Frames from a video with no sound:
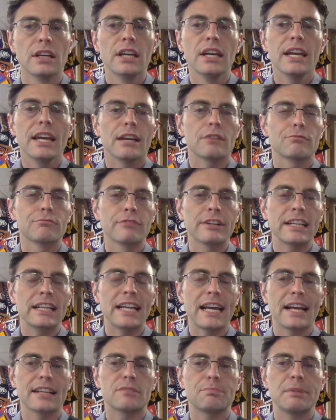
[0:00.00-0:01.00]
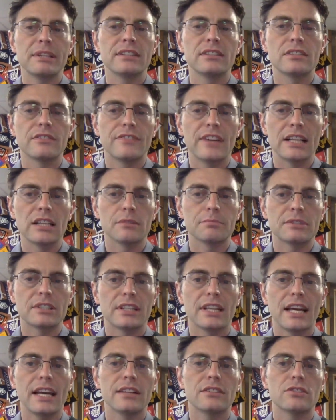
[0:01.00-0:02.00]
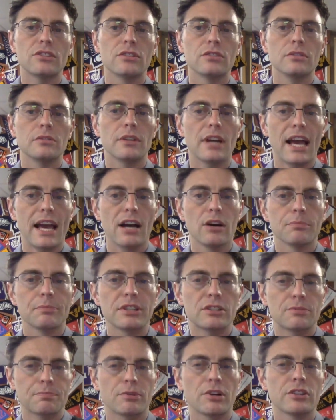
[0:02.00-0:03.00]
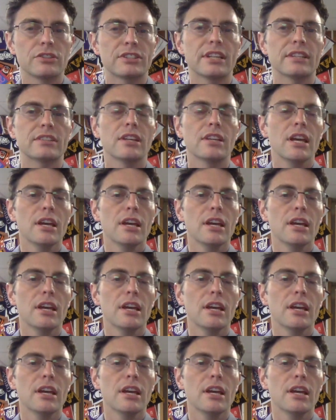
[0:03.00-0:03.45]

It really has been developed there to help this process